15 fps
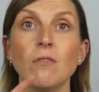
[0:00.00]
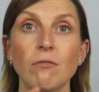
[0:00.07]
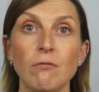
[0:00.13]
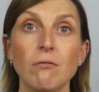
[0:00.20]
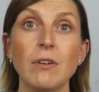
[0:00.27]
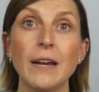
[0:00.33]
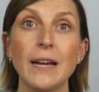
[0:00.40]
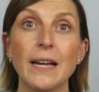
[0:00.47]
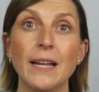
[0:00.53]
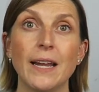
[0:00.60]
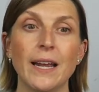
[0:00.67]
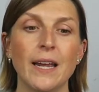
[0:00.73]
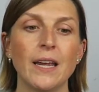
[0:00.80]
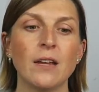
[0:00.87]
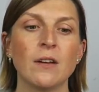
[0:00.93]

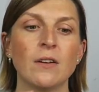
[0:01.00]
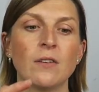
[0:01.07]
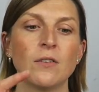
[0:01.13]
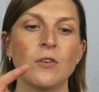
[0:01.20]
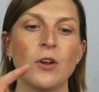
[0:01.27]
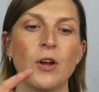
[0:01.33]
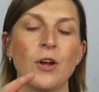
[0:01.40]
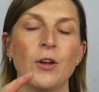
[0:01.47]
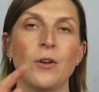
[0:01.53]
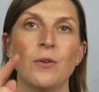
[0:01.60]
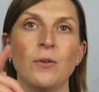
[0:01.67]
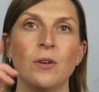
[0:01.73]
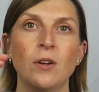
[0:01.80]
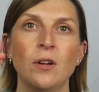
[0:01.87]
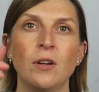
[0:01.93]
really
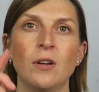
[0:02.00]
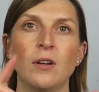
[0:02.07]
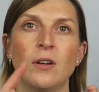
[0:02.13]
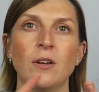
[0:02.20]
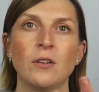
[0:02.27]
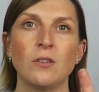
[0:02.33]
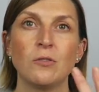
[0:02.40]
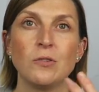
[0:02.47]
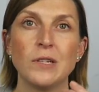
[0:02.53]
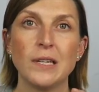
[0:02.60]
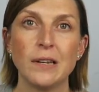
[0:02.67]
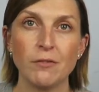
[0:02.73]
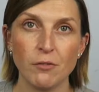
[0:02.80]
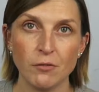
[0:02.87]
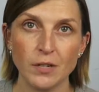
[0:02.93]
know your
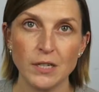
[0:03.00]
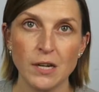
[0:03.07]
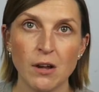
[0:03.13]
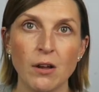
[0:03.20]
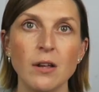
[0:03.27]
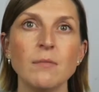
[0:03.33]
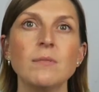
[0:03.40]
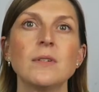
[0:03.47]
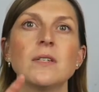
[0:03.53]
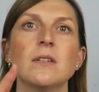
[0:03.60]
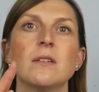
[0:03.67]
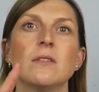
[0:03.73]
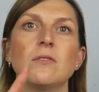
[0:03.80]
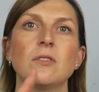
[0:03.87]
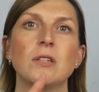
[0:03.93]
delivery times,
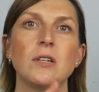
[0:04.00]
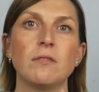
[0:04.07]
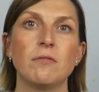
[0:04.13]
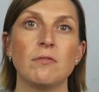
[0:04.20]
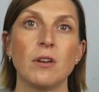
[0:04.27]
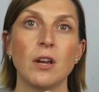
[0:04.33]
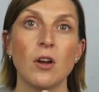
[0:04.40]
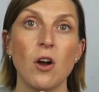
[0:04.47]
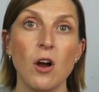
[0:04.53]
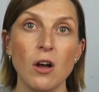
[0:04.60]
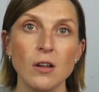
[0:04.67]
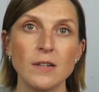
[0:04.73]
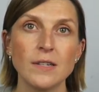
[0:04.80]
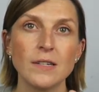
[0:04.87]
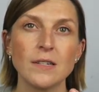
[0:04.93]
your delivery
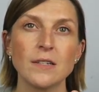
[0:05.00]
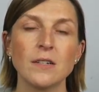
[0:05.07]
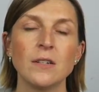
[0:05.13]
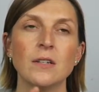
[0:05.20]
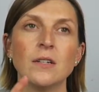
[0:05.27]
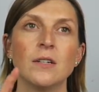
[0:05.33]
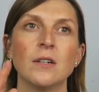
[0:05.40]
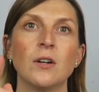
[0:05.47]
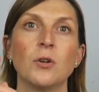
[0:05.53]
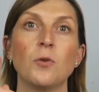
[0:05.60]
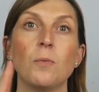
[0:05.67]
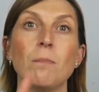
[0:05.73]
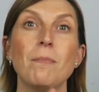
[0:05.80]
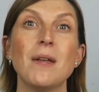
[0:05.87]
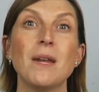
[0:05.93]
cost,
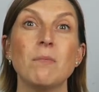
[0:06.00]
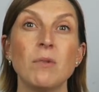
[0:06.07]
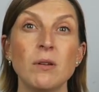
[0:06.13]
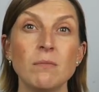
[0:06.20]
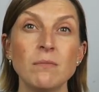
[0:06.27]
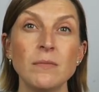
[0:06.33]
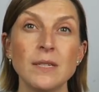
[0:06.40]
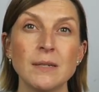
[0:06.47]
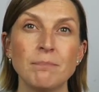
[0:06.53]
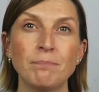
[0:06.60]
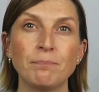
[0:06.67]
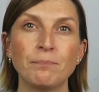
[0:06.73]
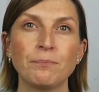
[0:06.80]
your minimums,